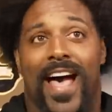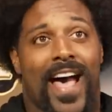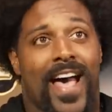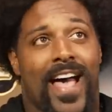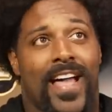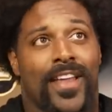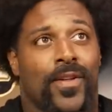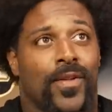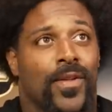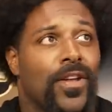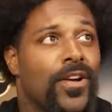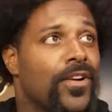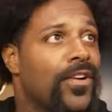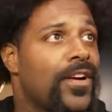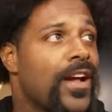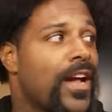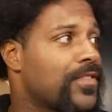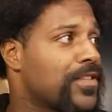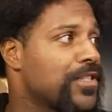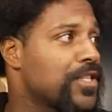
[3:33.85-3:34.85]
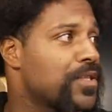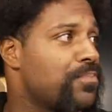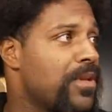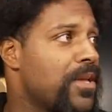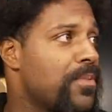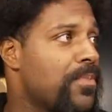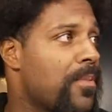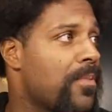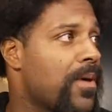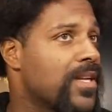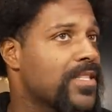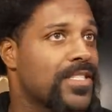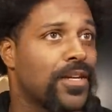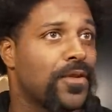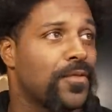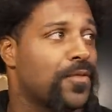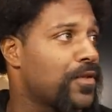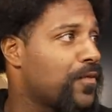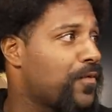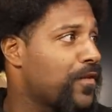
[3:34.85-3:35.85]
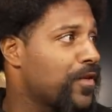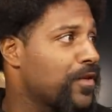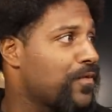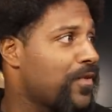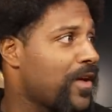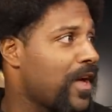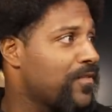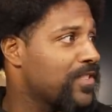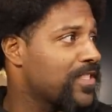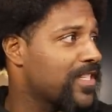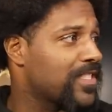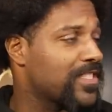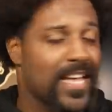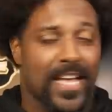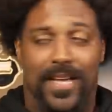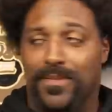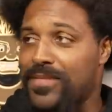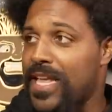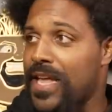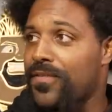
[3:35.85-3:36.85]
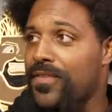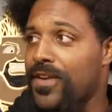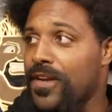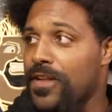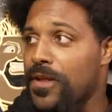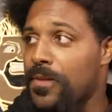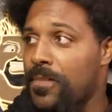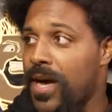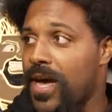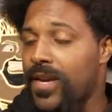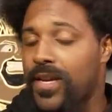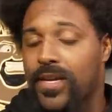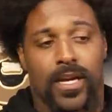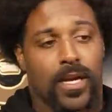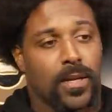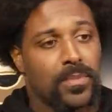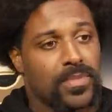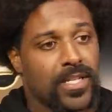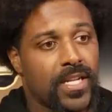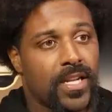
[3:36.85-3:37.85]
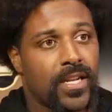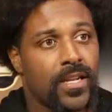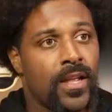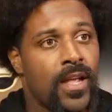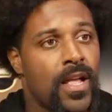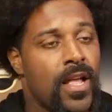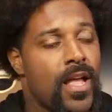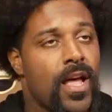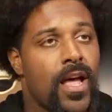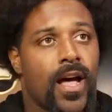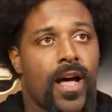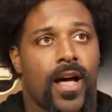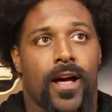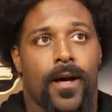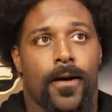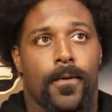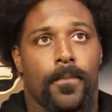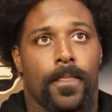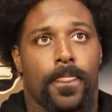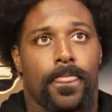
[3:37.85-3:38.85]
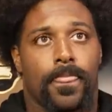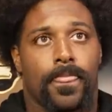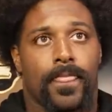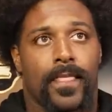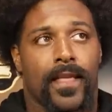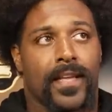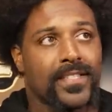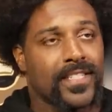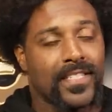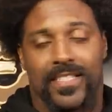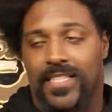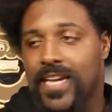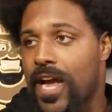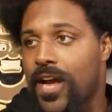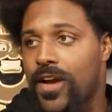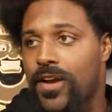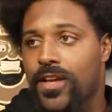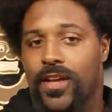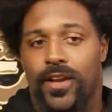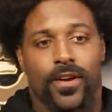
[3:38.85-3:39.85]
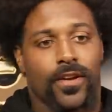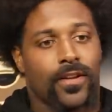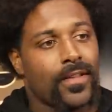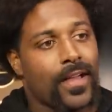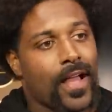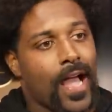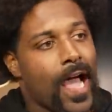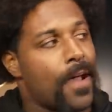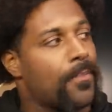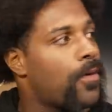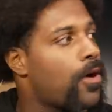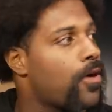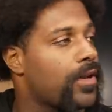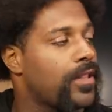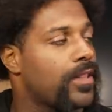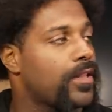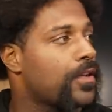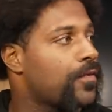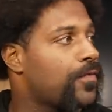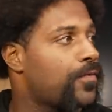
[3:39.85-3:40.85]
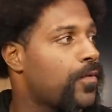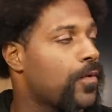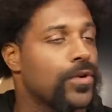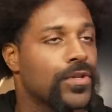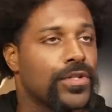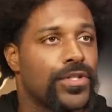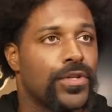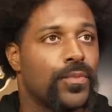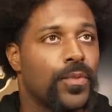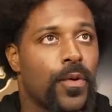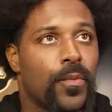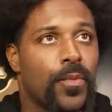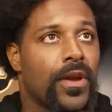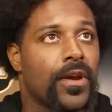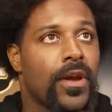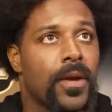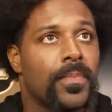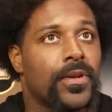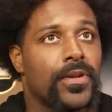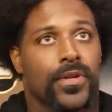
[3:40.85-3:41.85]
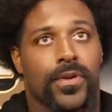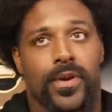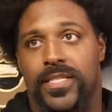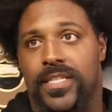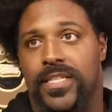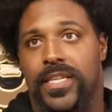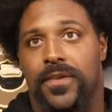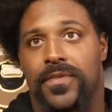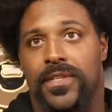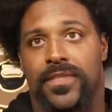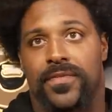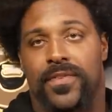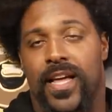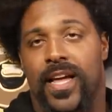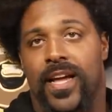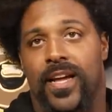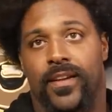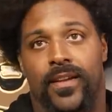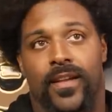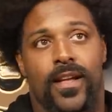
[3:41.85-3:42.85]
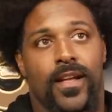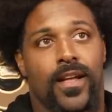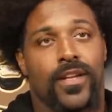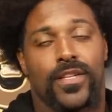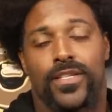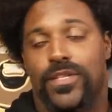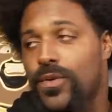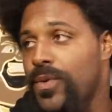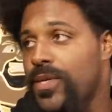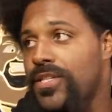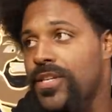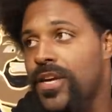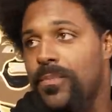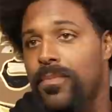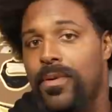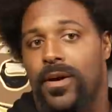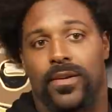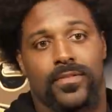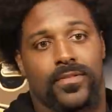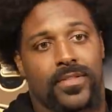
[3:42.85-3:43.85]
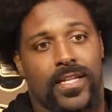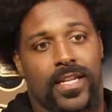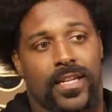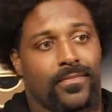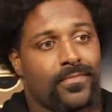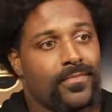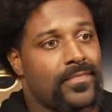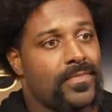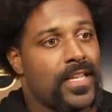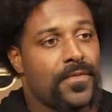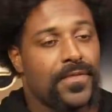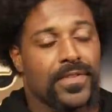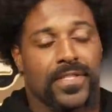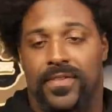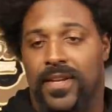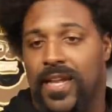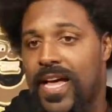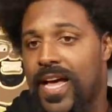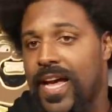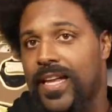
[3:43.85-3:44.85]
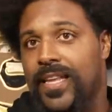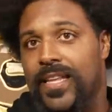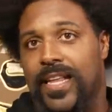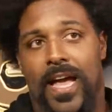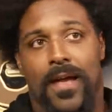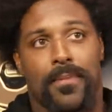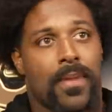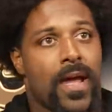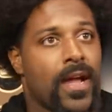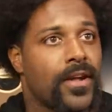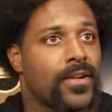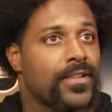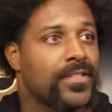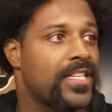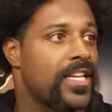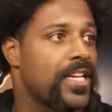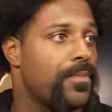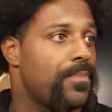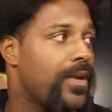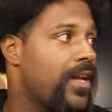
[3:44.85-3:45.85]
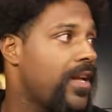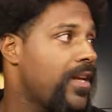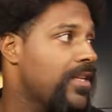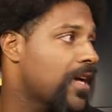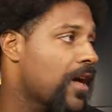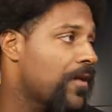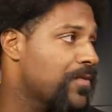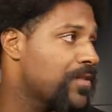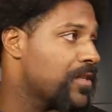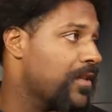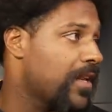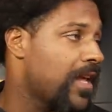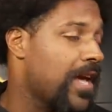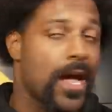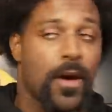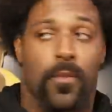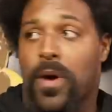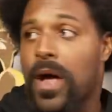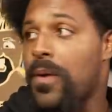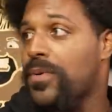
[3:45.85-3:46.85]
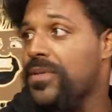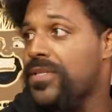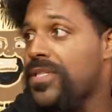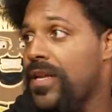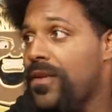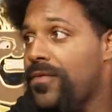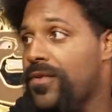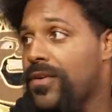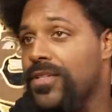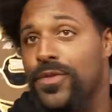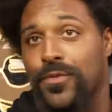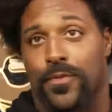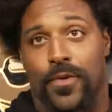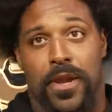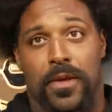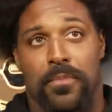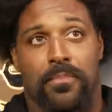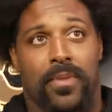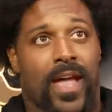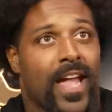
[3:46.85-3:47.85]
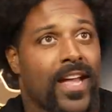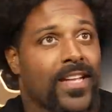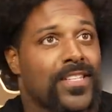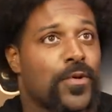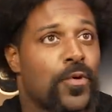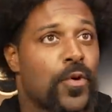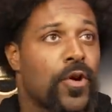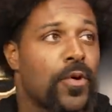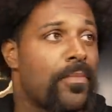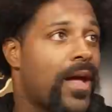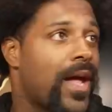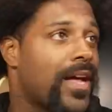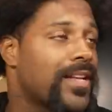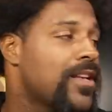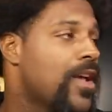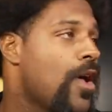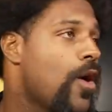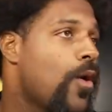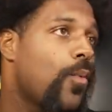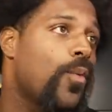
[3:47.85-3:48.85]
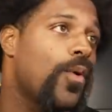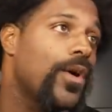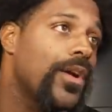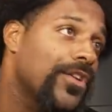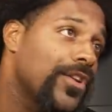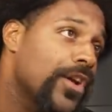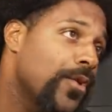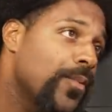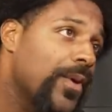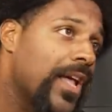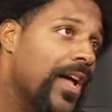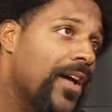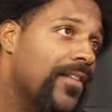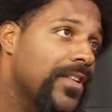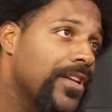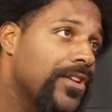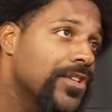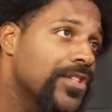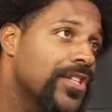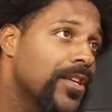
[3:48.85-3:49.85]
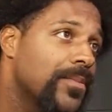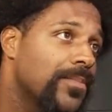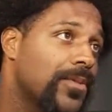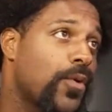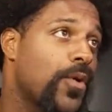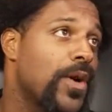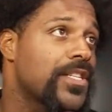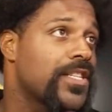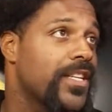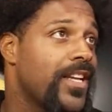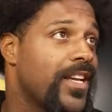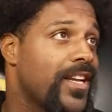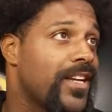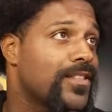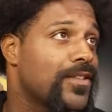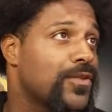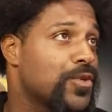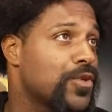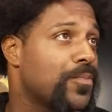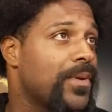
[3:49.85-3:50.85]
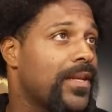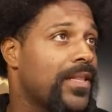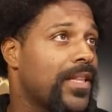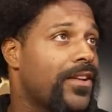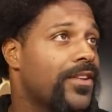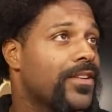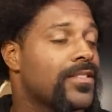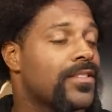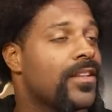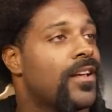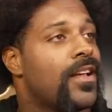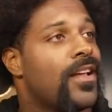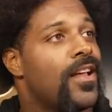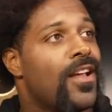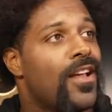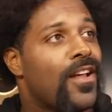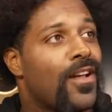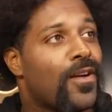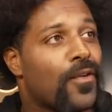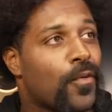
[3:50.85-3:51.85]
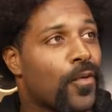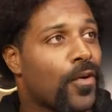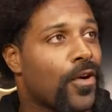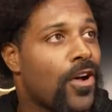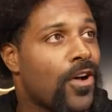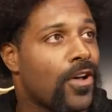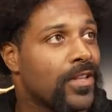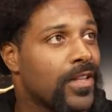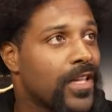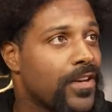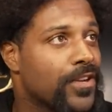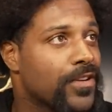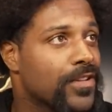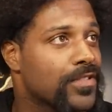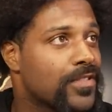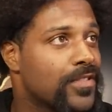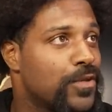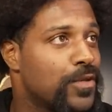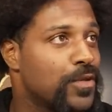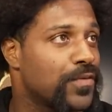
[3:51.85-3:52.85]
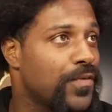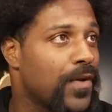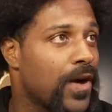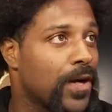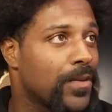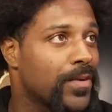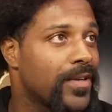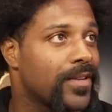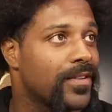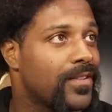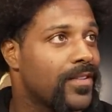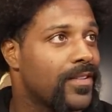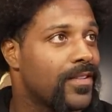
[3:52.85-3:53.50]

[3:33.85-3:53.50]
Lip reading: I no longer have to just be by myself for the first 5 or 6 games. David Onyemata comes in this entire year. I'm already looking forward to what we are able to do as a defensive line. So we talk about defensive line, linebackers, DBs, offensive line, wide receivers, running backs, quarterbacks. Where don't we have leadership? The question is, who's going to be leaders? If we're all leaders, who's following?